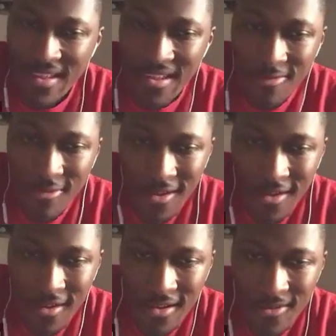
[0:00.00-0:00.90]
anyway.
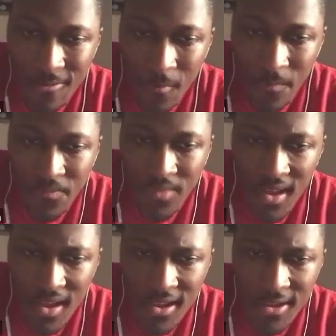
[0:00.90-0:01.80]

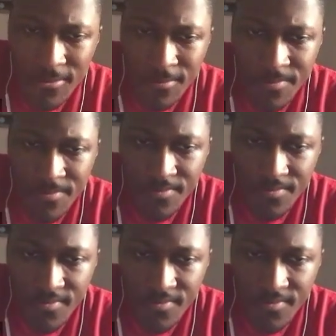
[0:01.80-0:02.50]
Um,